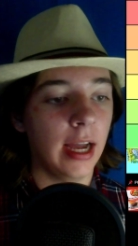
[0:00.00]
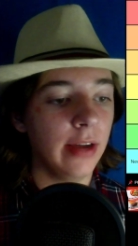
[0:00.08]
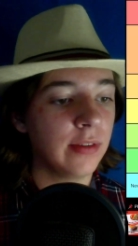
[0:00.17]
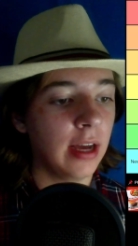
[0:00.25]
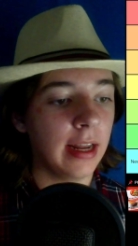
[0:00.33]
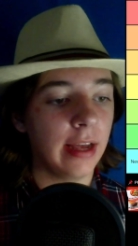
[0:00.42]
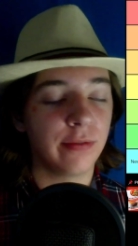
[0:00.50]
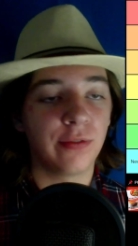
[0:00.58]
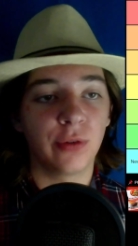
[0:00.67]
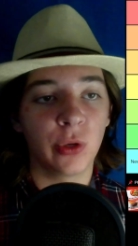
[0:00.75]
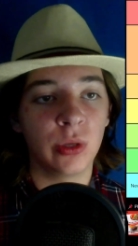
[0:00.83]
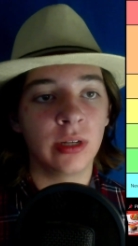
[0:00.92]
I have not had
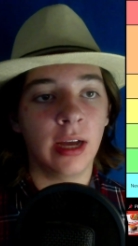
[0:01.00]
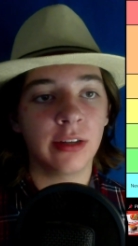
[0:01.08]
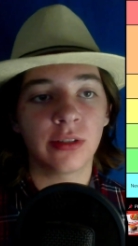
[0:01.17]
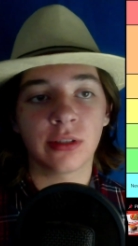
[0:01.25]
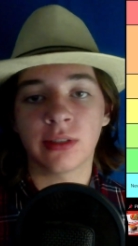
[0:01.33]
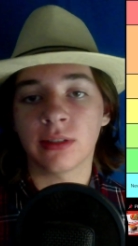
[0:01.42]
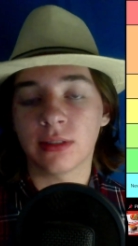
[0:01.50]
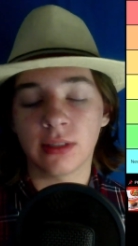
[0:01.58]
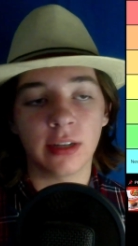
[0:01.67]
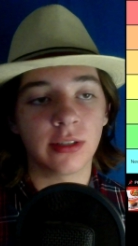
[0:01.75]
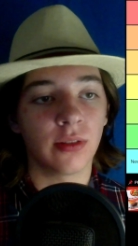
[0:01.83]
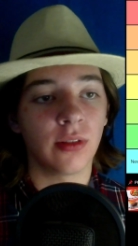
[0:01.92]
fruit gushers in
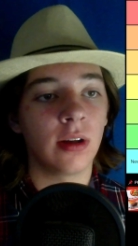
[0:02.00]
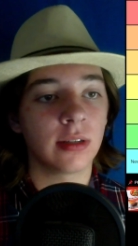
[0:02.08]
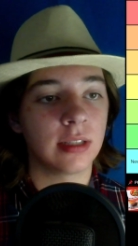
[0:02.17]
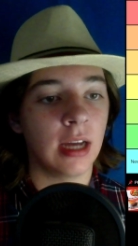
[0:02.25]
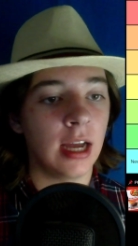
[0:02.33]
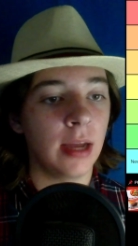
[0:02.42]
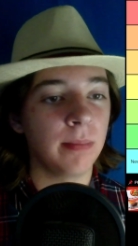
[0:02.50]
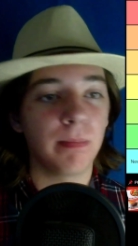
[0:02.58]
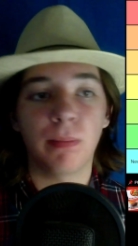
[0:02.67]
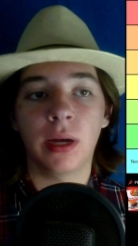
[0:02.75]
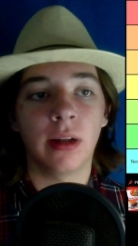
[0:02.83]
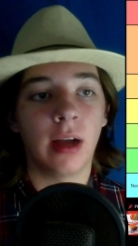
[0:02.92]
such a long time,
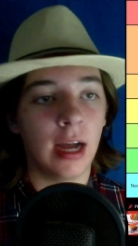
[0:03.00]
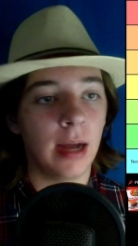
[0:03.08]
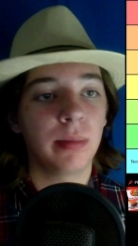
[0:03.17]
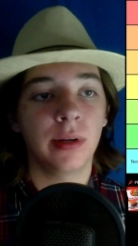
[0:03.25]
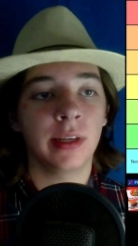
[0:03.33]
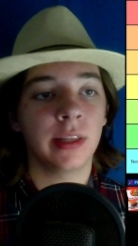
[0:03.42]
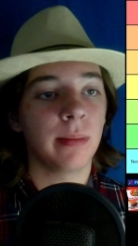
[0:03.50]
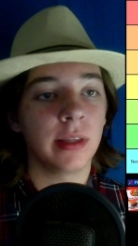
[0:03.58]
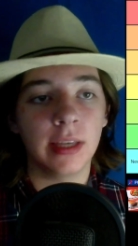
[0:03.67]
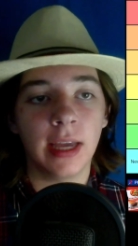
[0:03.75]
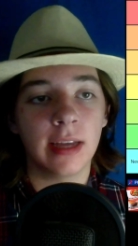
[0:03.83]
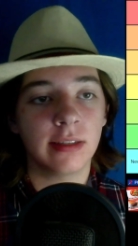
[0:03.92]
but I'm putting them in
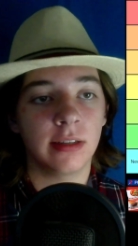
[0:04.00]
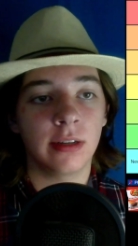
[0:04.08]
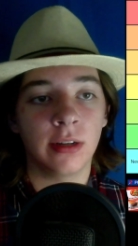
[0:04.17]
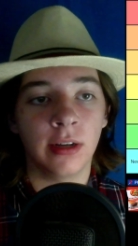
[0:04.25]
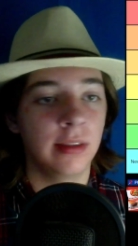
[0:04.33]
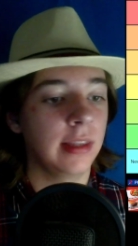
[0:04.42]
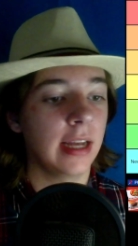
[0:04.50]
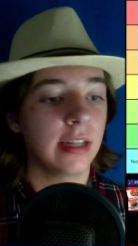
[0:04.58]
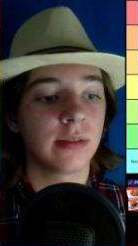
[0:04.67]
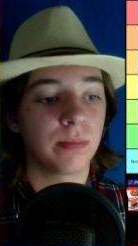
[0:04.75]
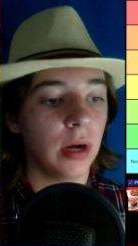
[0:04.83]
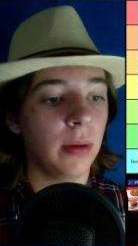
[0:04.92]
the S tier and
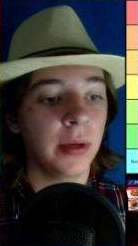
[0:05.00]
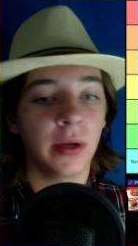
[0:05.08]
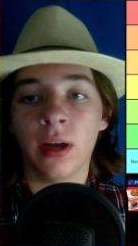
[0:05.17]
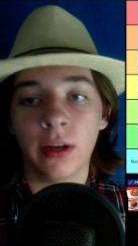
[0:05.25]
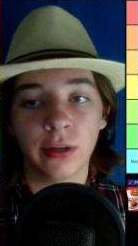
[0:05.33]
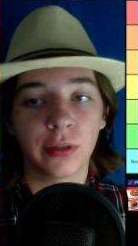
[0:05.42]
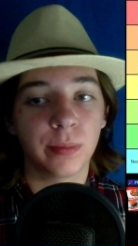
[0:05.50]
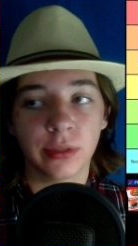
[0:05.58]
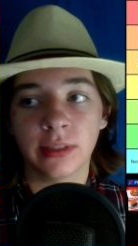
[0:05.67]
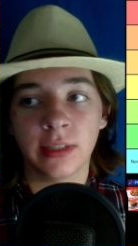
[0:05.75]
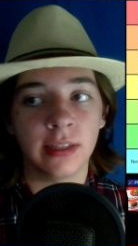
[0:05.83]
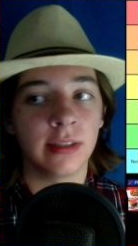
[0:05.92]
that's probably
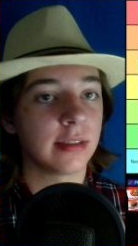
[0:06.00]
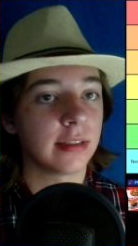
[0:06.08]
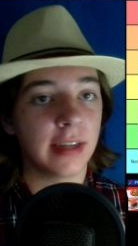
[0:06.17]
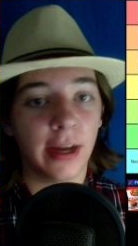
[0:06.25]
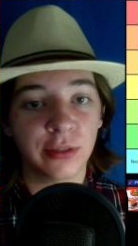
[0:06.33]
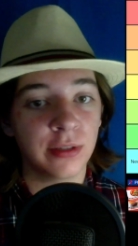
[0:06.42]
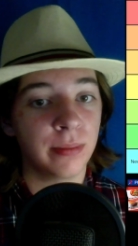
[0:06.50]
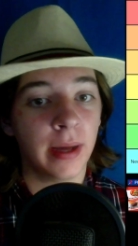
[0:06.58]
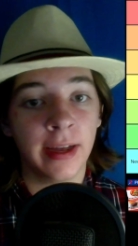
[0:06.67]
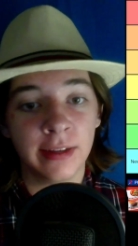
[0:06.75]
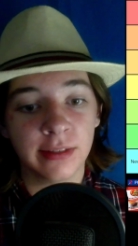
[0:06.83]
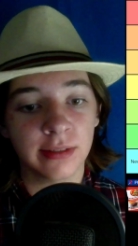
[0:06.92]
100% nostalgia
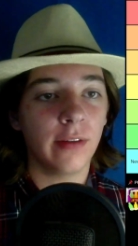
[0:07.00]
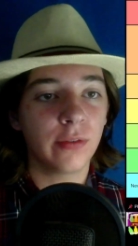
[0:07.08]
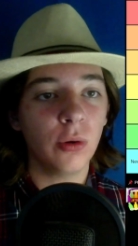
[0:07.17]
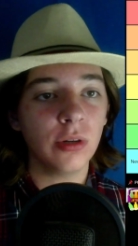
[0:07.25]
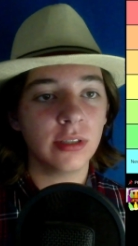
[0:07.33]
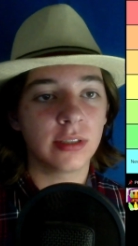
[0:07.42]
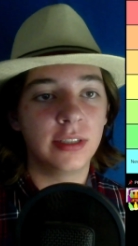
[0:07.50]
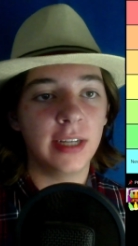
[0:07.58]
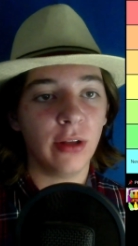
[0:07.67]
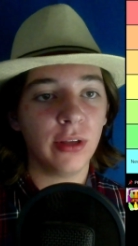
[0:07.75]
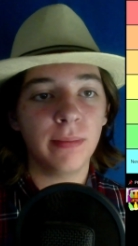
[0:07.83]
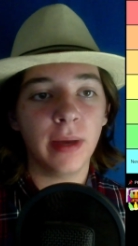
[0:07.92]
bias. Of course,
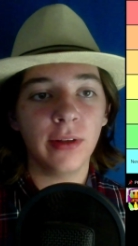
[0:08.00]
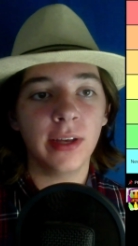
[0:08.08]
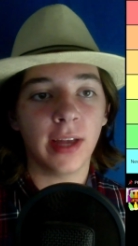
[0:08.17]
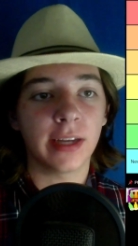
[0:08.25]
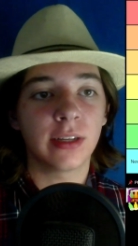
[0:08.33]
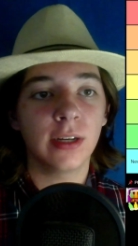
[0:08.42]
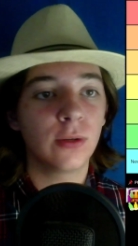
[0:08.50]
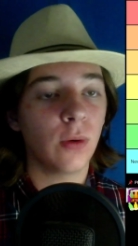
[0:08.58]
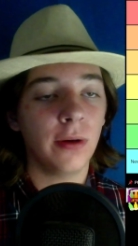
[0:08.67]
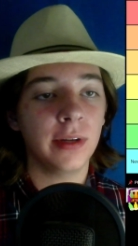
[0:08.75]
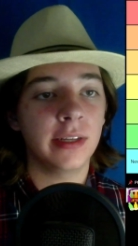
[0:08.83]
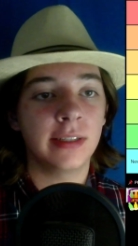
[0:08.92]
Jelly Belly, like good
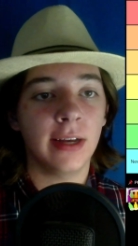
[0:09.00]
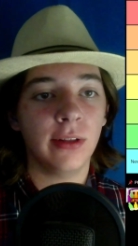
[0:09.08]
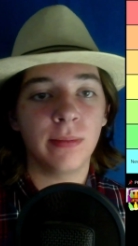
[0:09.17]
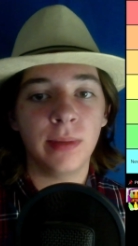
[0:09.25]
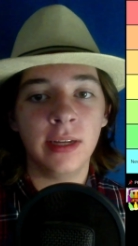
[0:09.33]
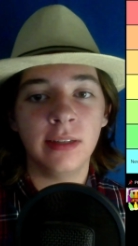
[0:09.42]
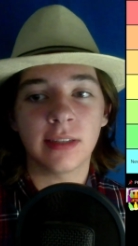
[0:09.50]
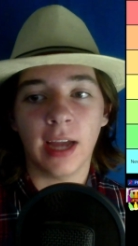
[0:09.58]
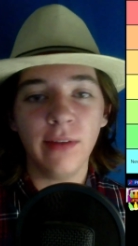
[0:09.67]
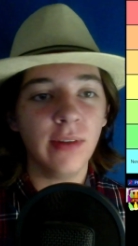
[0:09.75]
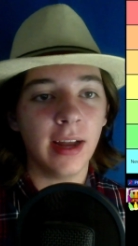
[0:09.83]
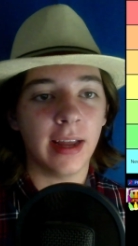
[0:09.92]
quality jelly beans. I
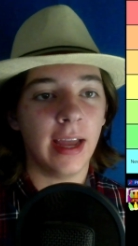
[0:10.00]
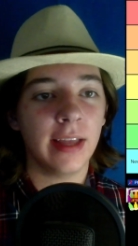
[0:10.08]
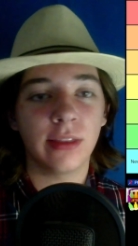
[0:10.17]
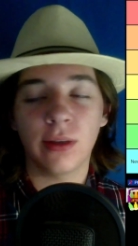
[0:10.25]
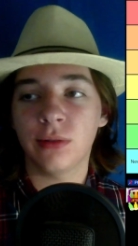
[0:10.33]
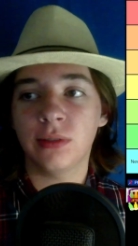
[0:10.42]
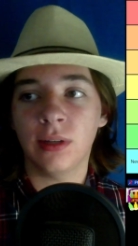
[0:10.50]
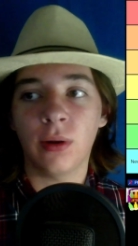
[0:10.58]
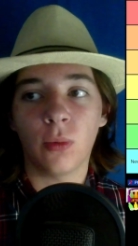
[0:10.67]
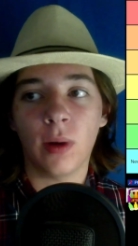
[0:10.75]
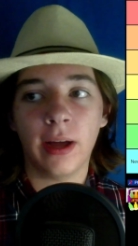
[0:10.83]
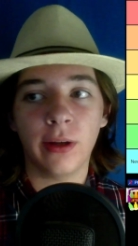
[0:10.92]
have not had those in a
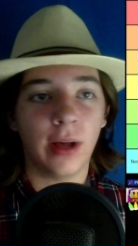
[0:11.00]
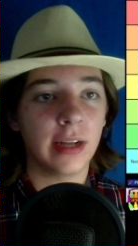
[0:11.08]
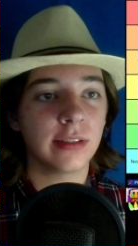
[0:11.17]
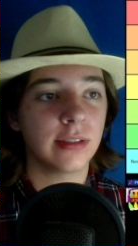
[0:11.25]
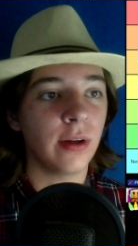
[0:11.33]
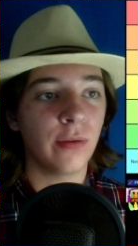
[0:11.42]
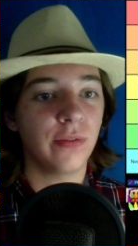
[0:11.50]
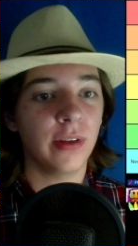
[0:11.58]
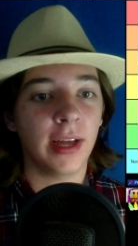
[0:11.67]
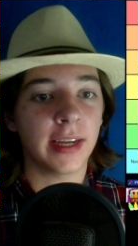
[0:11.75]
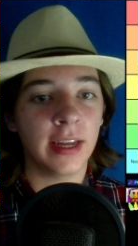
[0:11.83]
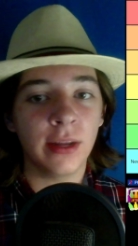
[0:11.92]
while. I just don't feel
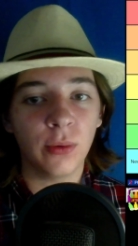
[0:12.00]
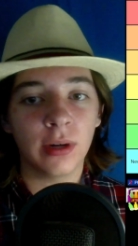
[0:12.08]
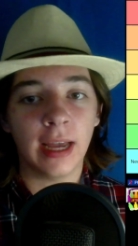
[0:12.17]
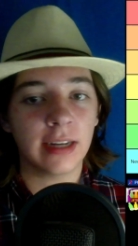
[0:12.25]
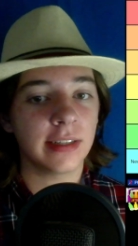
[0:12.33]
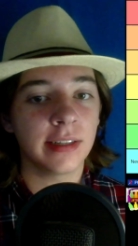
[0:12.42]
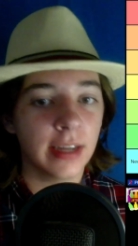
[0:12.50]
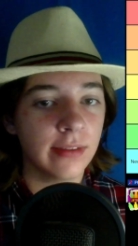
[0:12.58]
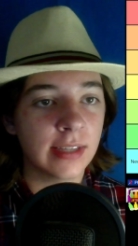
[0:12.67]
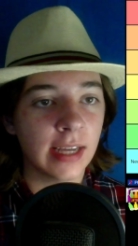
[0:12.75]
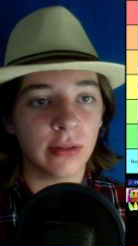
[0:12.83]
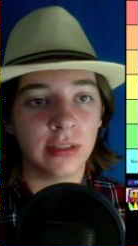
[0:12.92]
like anyone actually
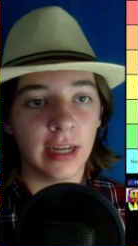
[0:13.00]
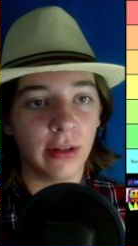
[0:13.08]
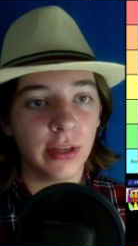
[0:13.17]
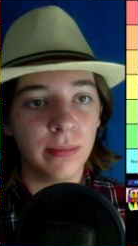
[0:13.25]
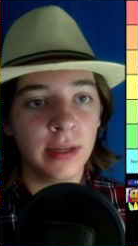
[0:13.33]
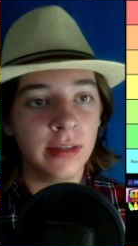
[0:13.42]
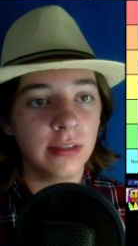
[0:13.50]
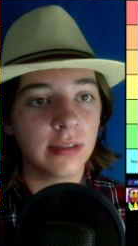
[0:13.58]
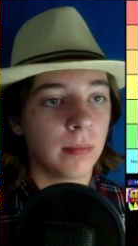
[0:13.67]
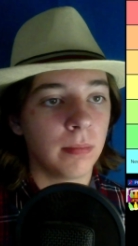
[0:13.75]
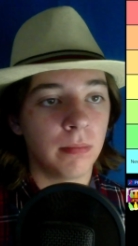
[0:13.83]
gives out jelly beans.